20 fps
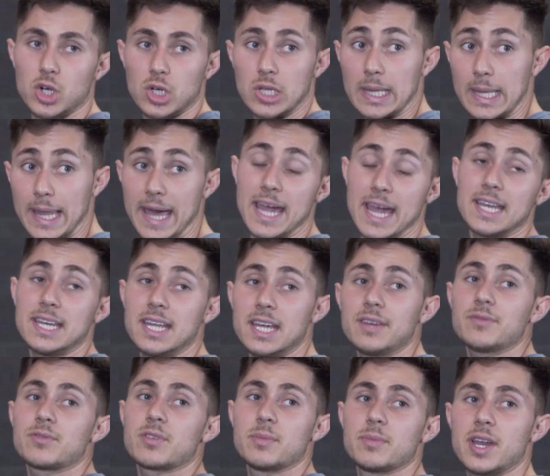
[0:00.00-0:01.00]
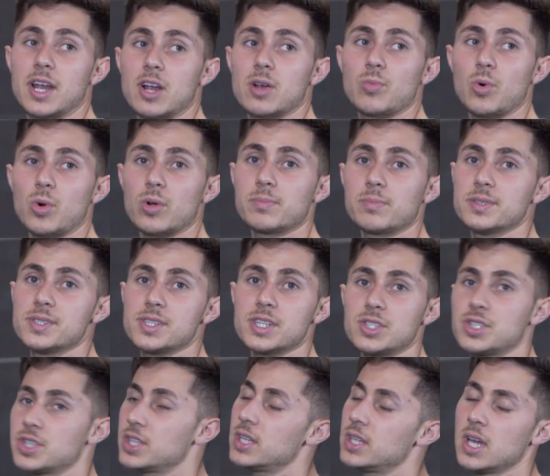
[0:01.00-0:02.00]
you're landing from an airborne
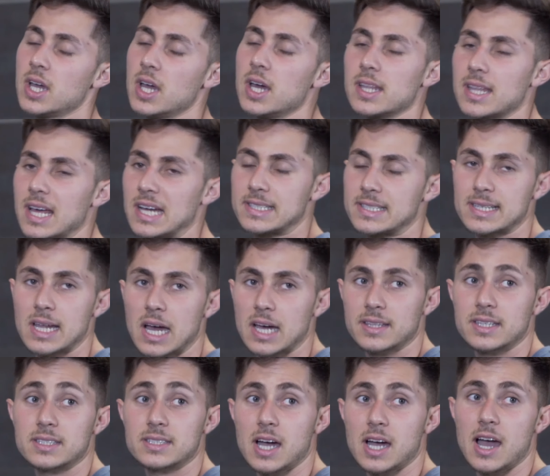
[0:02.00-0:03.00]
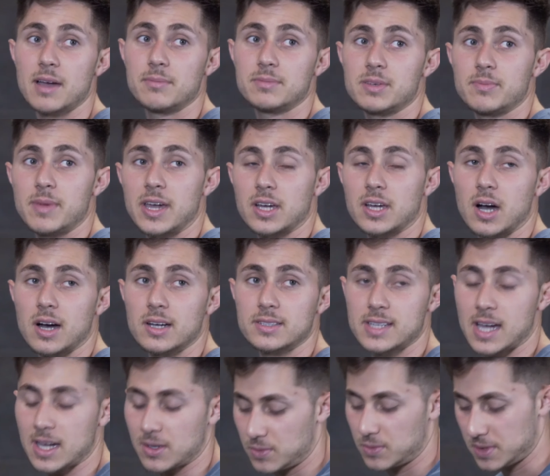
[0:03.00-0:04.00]
position, that's not the time to make
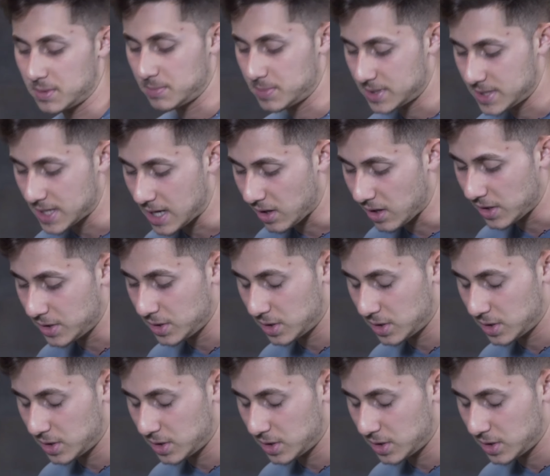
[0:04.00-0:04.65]
contact with the patella.